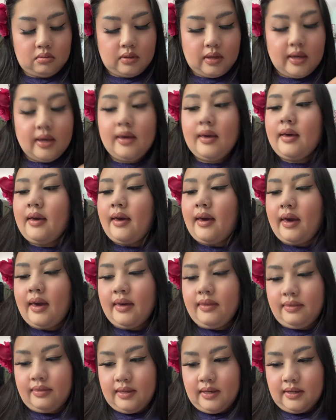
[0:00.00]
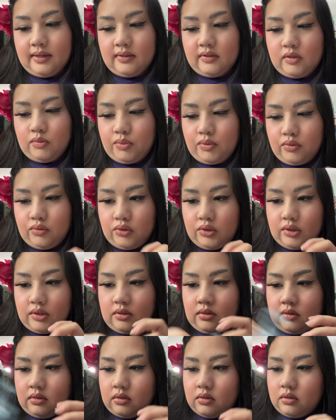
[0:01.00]
I think it's a potion.
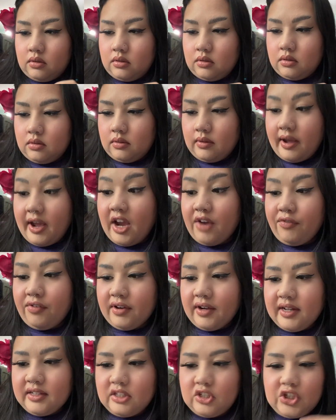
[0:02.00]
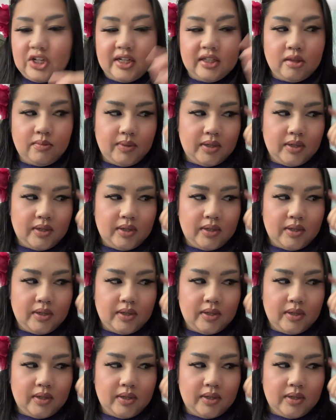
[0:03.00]
I forgot to check the pinhole.